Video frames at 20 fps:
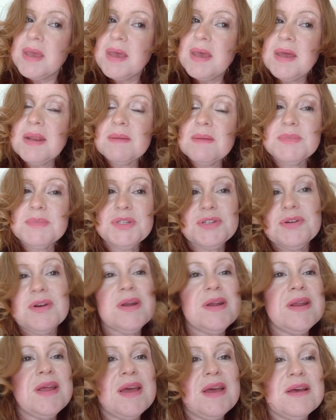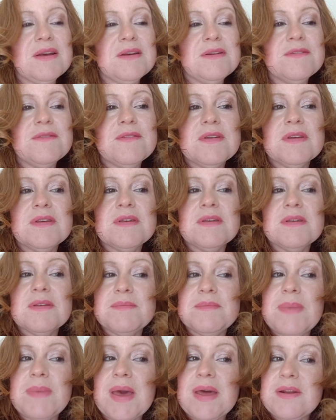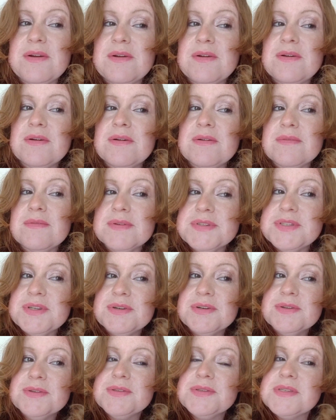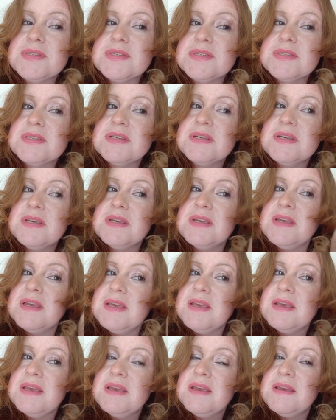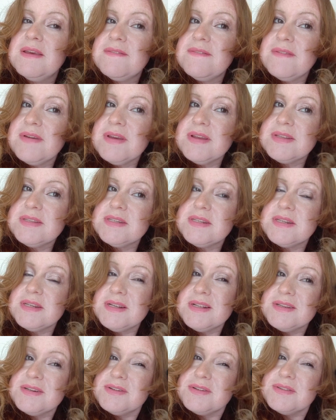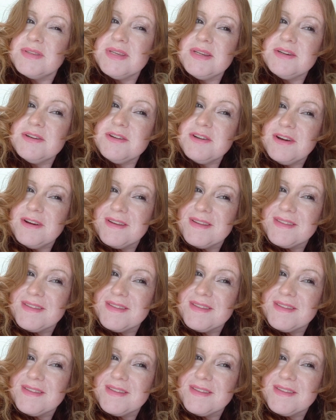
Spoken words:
I'm sure I'd have better results if I did it a little neater,